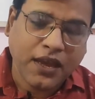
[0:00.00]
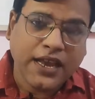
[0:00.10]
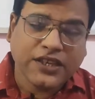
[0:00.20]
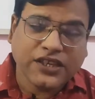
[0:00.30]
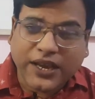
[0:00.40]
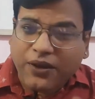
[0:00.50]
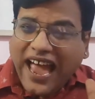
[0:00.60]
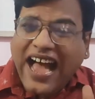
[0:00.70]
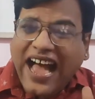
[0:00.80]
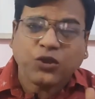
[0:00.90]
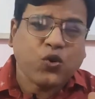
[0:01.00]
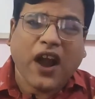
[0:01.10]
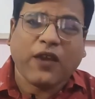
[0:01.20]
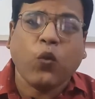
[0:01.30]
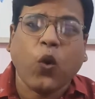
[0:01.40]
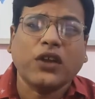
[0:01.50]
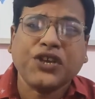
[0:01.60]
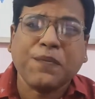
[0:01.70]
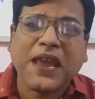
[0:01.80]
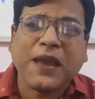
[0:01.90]
So how do I want
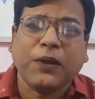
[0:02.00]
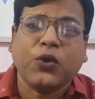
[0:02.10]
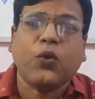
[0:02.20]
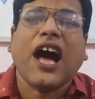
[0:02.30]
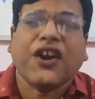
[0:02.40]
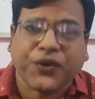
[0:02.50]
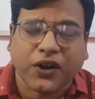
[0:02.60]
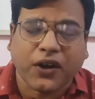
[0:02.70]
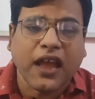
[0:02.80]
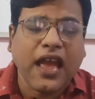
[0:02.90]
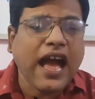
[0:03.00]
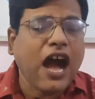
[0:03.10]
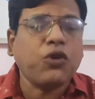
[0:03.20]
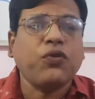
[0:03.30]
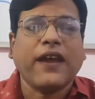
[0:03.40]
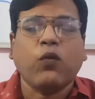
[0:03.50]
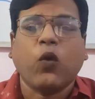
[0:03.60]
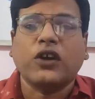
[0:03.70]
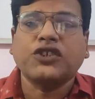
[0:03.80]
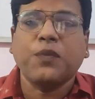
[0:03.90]
you people to utter? How do I
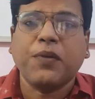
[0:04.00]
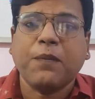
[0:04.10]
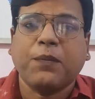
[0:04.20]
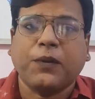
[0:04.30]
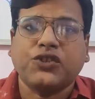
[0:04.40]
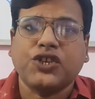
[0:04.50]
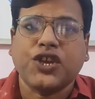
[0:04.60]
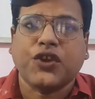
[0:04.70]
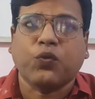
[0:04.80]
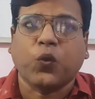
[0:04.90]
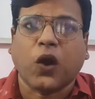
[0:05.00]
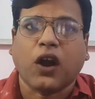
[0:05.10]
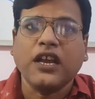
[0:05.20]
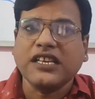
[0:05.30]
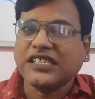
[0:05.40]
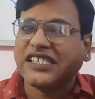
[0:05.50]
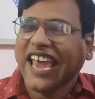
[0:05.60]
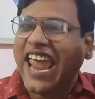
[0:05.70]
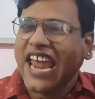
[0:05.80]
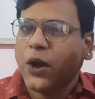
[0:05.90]
want you people to
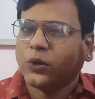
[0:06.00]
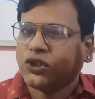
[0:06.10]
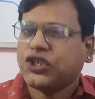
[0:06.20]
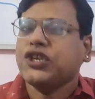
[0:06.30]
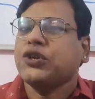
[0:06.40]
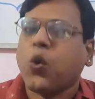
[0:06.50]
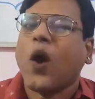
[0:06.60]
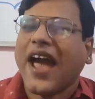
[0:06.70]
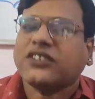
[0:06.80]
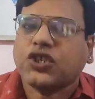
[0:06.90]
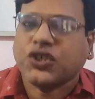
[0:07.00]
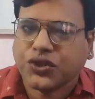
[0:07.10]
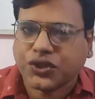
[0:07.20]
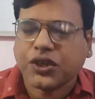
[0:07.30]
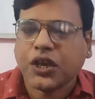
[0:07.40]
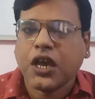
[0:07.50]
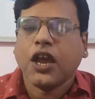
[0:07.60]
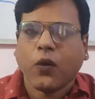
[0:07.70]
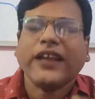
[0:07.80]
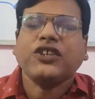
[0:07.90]
say those two questions?
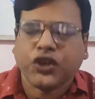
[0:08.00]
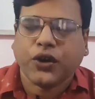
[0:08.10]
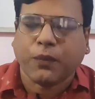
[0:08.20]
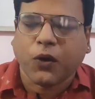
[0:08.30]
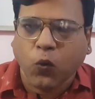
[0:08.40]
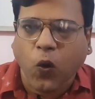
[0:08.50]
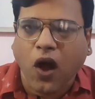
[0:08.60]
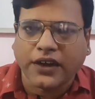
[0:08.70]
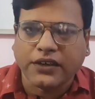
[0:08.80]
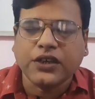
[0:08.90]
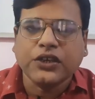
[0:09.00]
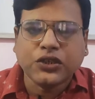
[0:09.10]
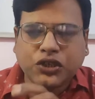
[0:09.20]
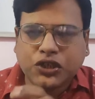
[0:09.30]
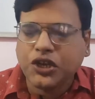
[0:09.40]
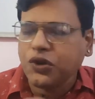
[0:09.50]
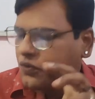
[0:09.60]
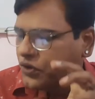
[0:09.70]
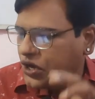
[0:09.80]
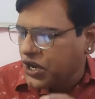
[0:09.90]
Question number one,
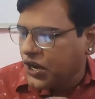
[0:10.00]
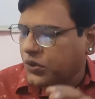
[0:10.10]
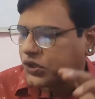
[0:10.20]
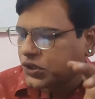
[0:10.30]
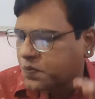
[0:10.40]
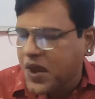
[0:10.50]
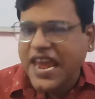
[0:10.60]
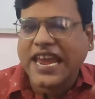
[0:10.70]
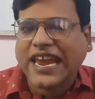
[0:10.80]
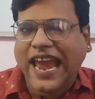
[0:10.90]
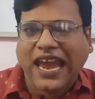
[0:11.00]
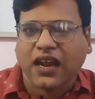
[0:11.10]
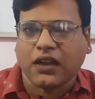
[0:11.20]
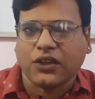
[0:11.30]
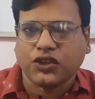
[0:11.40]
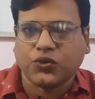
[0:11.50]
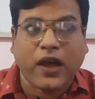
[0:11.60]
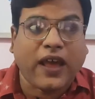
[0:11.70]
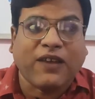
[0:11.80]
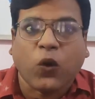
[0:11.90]
do you speak English?
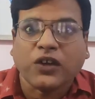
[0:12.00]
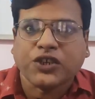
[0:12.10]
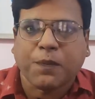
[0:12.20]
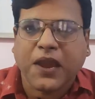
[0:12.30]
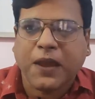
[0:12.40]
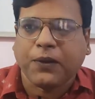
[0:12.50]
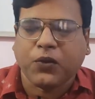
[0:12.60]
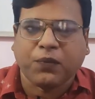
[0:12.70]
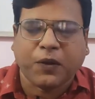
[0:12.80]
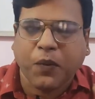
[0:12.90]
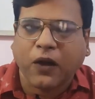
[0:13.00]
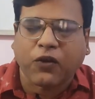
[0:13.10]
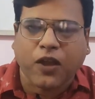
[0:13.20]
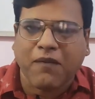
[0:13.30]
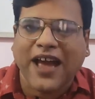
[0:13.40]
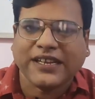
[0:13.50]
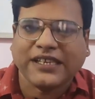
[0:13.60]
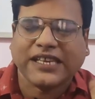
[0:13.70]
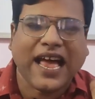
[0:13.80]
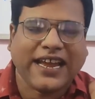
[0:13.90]
Well, I want you people to prepare your
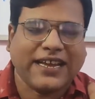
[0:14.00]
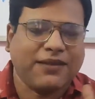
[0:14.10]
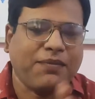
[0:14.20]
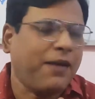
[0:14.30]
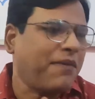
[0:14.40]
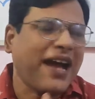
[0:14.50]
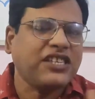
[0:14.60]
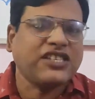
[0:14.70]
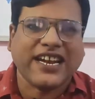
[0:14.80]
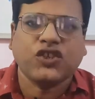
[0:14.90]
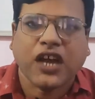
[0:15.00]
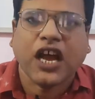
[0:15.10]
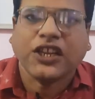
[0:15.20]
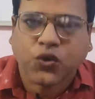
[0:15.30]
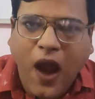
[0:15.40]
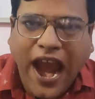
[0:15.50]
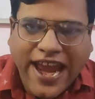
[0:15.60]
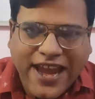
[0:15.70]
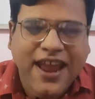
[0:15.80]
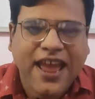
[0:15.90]
mindset in such a
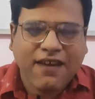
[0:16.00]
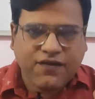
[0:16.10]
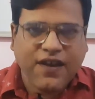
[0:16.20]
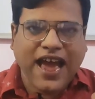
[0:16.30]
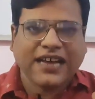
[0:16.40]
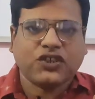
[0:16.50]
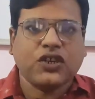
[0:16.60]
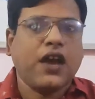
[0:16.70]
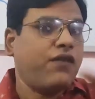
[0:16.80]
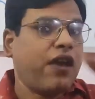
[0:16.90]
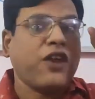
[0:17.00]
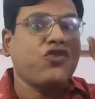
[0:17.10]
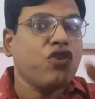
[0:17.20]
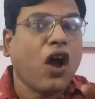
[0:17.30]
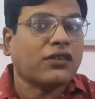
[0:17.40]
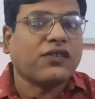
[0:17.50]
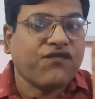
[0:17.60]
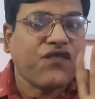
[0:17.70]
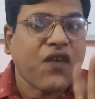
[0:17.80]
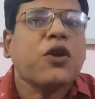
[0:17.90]
way that they're not
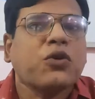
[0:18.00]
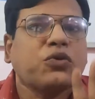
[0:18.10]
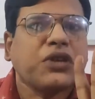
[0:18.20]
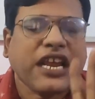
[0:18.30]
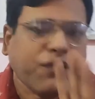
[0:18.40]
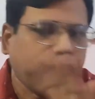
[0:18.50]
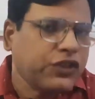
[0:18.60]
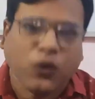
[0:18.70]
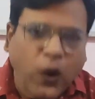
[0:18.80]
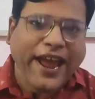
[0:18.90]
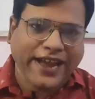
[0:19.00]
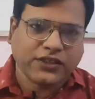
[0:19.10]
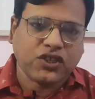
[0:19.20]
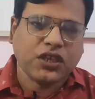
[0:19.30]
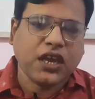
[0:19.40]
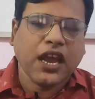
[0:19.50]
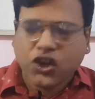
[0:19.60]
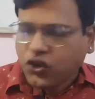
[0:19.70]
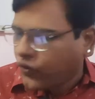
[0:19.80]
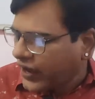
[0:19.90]
four individual words.
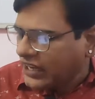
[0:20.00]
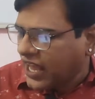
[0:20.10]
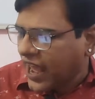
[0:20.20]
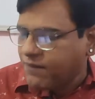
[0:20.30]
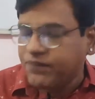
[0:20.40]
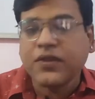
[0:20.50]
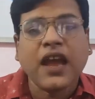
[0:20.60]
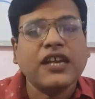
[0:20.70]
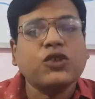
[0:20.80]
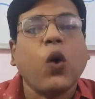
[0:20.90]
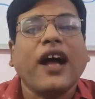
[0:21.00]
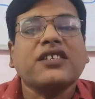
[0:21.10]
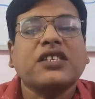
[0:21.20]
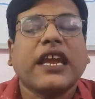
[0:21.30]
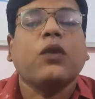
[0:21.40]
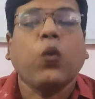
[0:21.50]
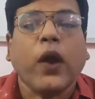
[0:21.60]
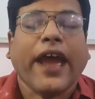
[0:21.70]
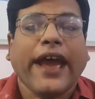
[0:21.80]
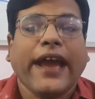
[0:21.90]
Treat them as one single
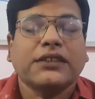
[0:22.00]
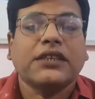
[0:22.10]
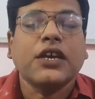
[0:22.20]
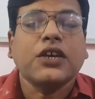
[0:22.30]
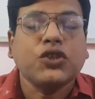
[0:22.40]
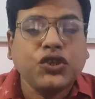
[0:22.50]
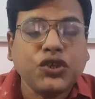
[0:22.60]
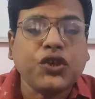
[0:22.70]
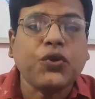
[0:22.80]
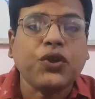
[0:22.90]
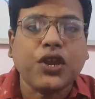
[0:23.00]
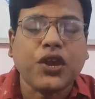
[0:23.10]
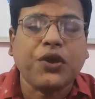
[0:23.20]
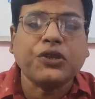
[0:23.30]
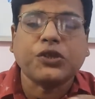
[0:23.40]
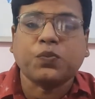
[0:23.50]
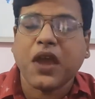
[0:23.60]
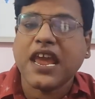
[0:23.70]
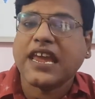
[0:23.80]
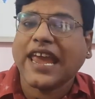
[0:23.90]
word. Do you
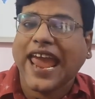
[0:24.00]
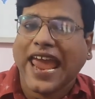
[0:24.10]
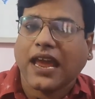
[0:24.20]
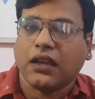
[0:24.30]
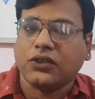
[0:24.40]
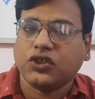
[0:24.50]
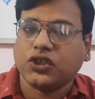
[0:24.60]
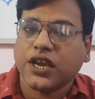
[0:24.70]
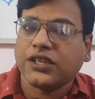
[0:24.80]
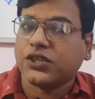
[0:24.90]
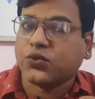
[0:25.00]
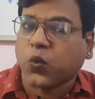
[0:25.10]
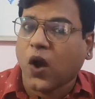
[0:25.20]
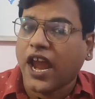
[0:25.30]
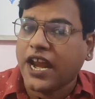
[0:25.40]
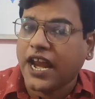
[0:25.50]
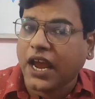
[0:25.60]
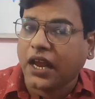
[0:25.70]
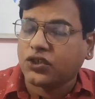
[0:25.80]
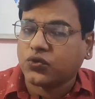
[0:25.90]
speak English? This is written
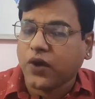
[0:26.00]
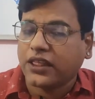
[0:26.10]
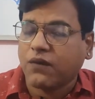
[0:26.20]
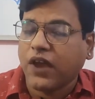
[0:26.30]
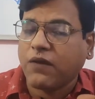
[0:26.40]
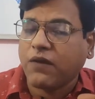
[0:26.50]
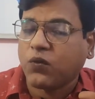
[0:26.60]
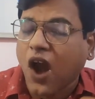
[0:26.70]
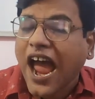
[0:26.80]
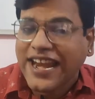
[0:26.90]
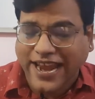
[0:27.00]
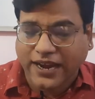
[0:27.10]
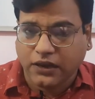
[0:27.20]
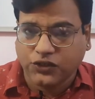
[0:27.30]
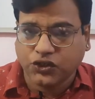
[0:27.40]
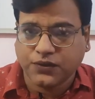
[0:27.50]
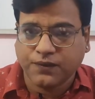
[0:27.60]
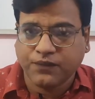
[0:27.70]
English track, the way we write English.